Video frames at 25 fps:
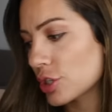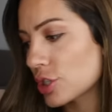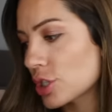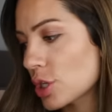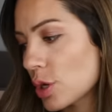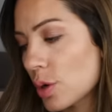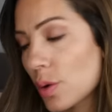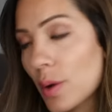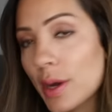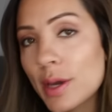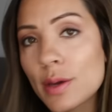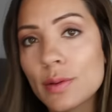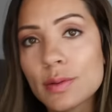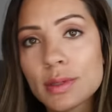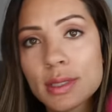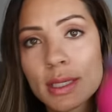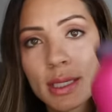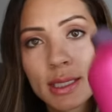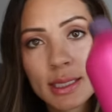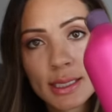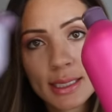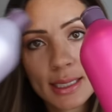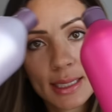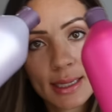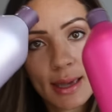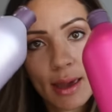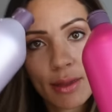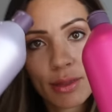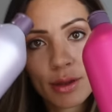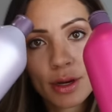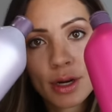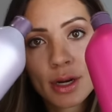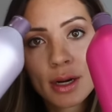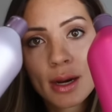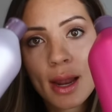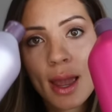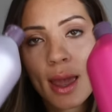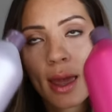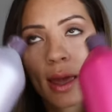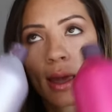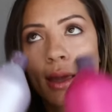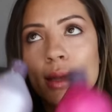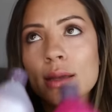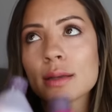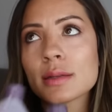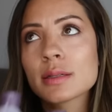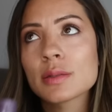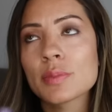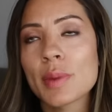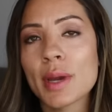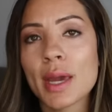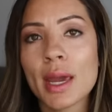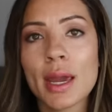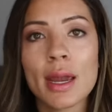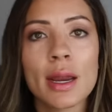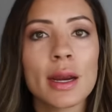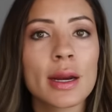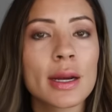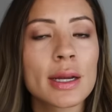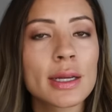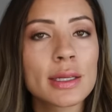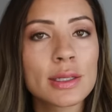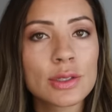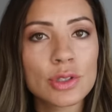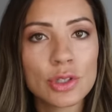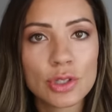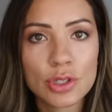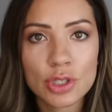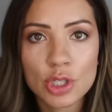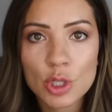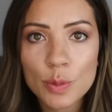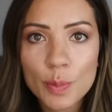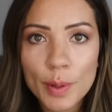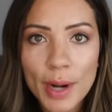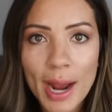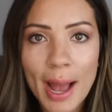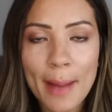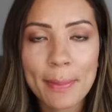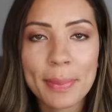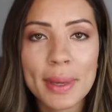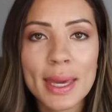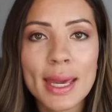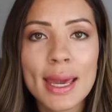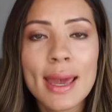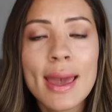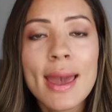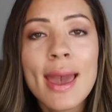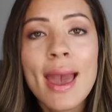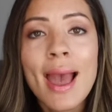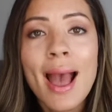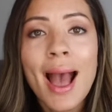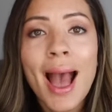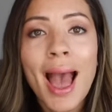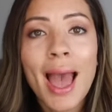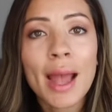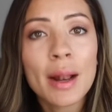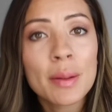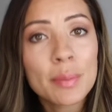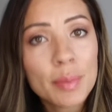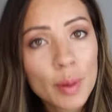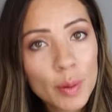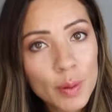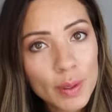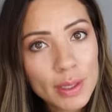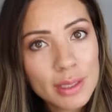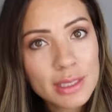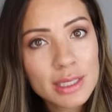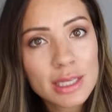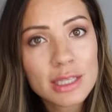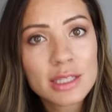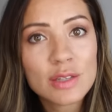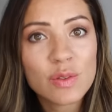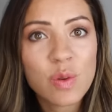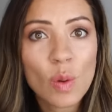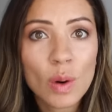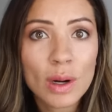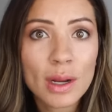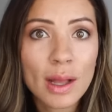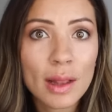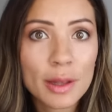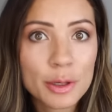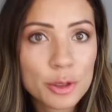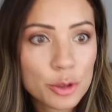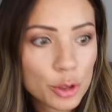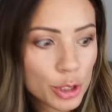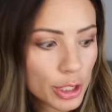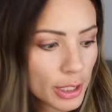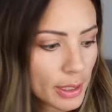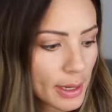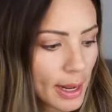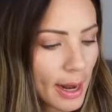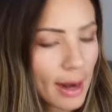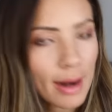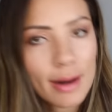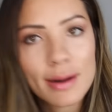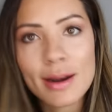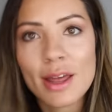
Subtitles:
So I use these together and my hair is just super happy. And bonus, it's for color treated hair.